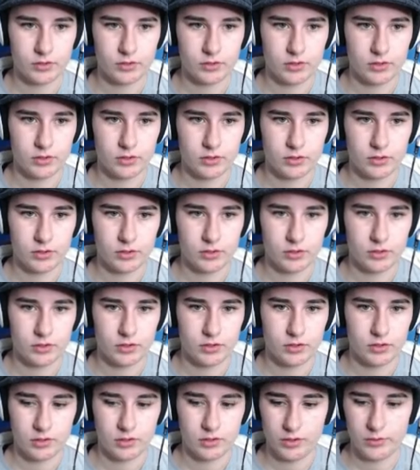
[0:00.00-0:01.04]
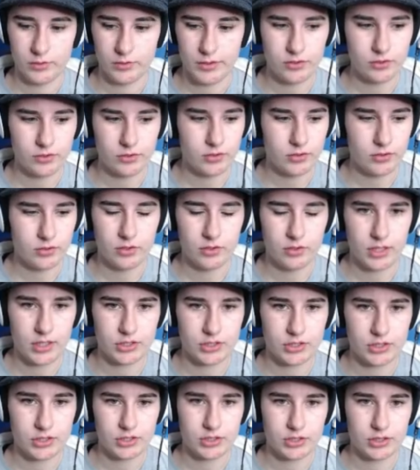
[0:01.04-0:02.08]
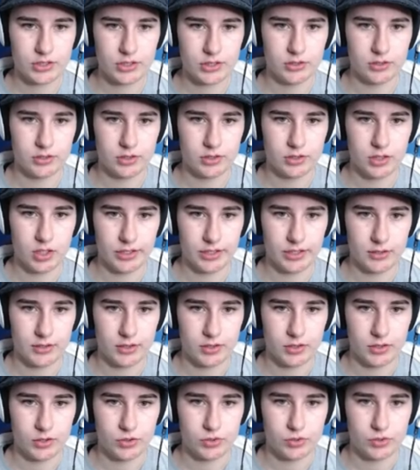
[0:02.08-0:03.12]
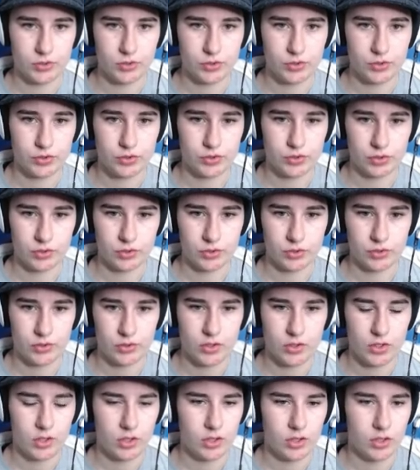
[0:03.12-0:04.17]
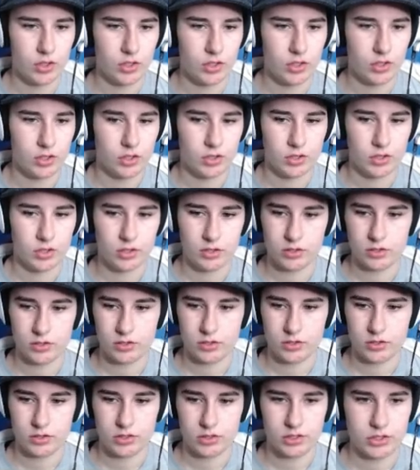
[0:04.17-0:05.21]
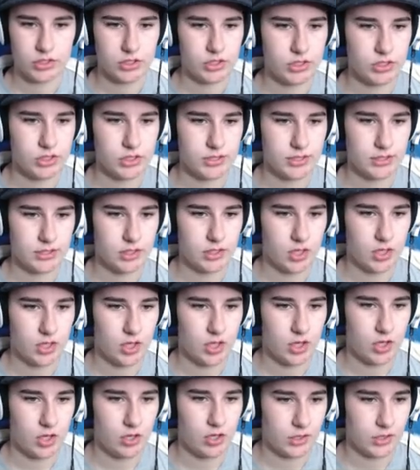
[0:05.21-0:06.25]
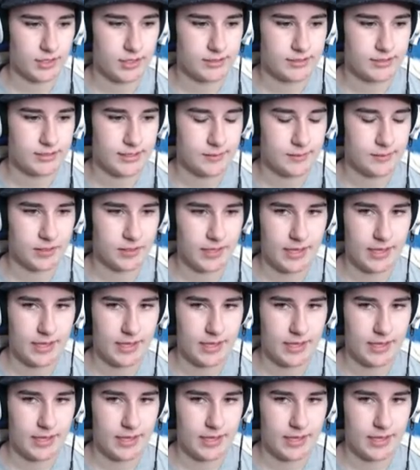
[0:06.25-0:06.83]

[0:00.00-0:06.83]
You know what? You're actually hungry. So, does she just take the whole goddamn platter with